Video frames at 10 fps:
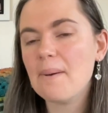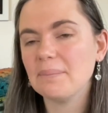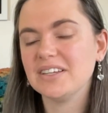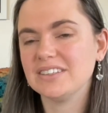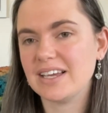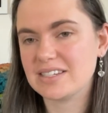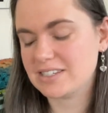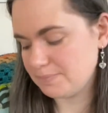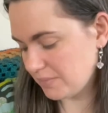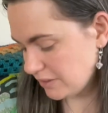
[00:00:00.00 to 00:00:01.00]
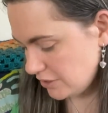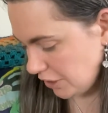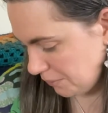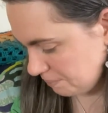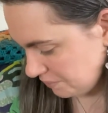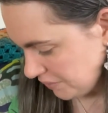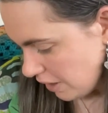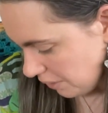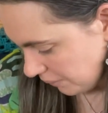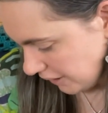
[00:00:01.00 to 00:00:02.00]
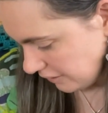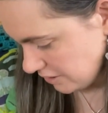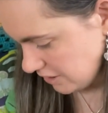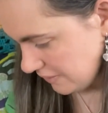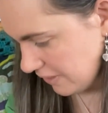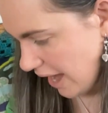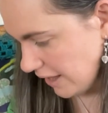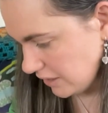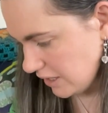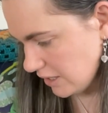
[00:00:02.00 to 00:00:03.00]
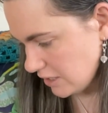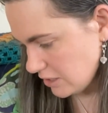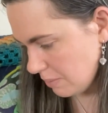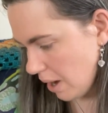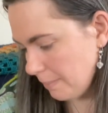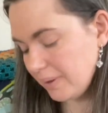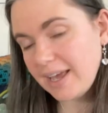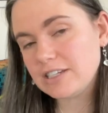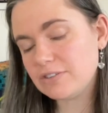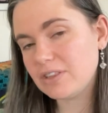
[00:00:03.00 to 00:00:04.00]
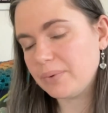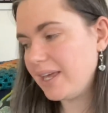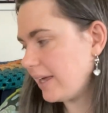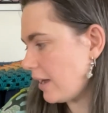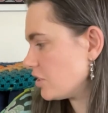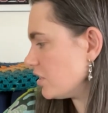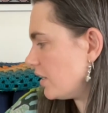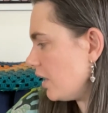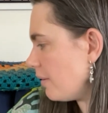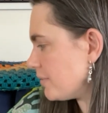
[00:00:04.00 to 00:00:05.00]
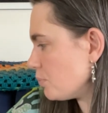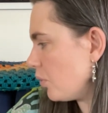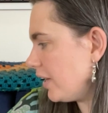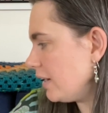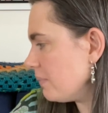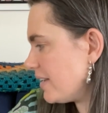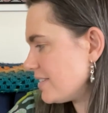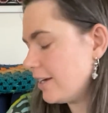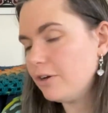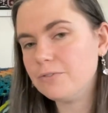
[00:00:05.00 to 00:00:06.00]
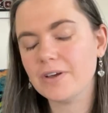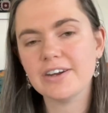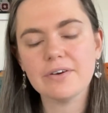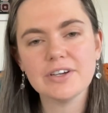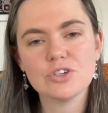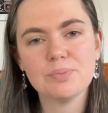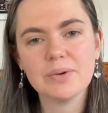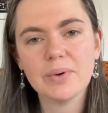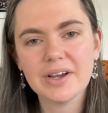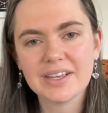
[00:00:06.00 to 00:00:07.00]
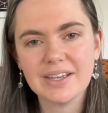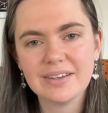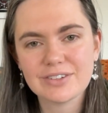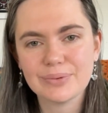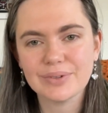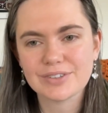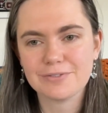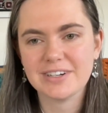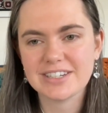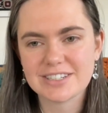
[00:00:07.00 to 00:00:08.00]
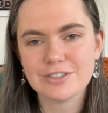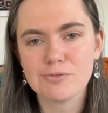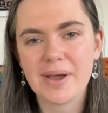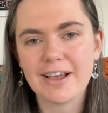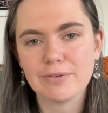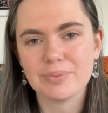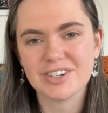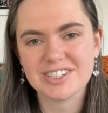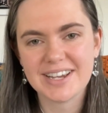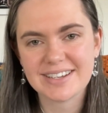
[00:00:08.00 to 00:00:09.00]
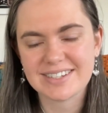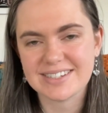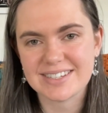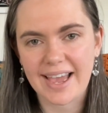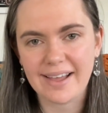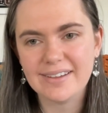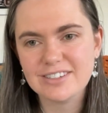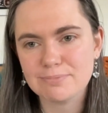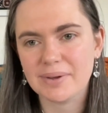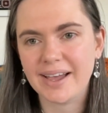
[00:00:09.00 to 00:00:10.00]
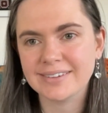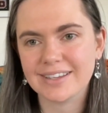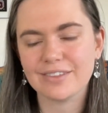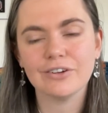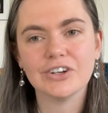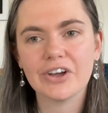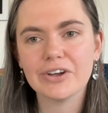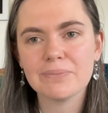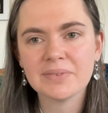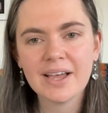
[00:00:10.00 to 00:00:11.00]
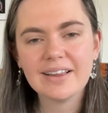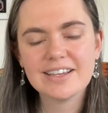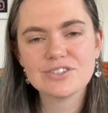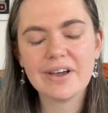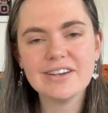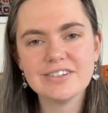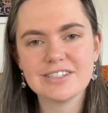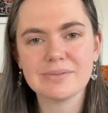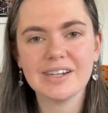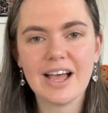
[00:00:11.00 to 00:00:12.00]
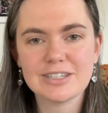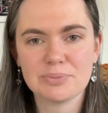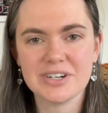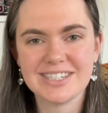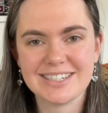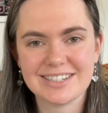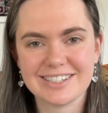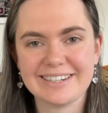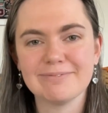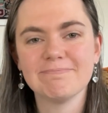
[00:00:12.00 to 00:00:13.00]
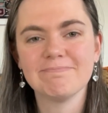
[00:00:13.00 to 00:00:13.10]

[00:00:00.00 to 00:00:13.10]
But yes, so what else? That is my plans for the week actually. I'm spoiling myself. I know I should be working towards finishes for my other projects and sales, but I thought no, let's try and do some class pre-stitching.